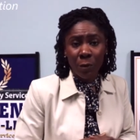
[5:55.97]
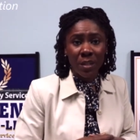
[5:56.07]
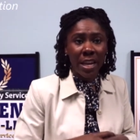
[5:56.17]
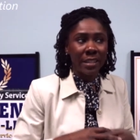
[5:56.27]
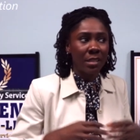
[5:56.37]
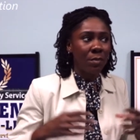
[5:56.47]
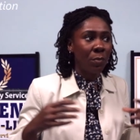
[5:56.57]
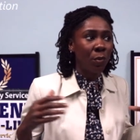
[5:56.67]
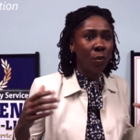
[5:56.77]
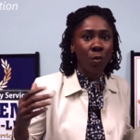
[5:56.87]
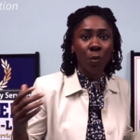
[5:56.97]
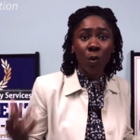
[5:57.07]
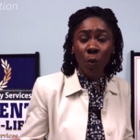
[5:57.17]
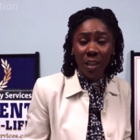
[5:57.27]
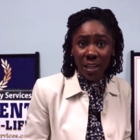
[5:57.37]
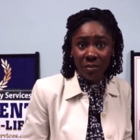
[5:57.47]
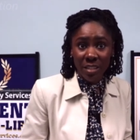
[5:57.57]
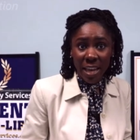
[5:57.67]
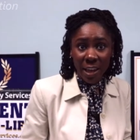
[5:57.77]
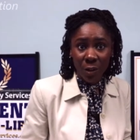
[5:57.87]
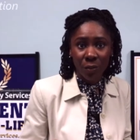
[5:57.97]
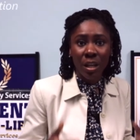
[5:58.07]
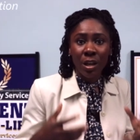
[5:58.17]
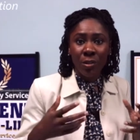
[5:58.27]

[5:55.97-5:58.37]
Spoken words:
We had some people who were going out of town.